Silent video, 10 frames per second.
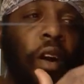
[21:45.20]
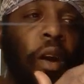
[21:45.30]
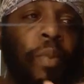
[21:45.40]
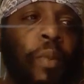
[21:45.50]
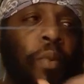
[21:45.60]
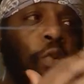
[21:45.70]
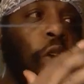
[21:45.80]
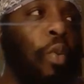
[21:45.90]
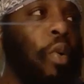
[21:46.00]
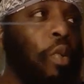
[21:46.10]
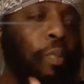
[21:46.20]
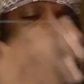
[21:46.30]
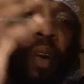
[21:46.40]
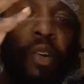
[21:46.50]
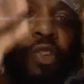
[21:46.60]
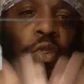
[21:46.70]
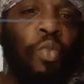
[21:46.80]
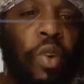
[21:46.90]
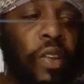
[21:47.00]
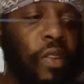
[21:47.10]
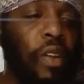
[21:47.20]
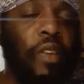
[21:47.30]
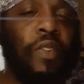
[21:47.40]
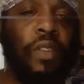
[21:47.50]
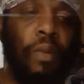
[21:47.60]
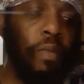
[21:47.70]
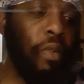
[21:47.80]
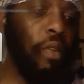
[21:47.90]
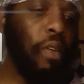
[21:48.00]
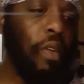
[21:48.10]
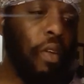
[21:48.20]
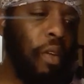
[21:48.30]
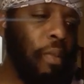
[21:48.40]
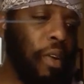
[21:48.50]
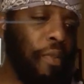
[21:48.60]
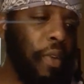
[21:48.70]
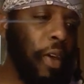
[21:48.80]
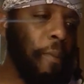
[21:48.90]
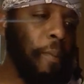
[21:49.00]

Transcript: our people who are woke, but also the ones that are asleep. Matter of fact,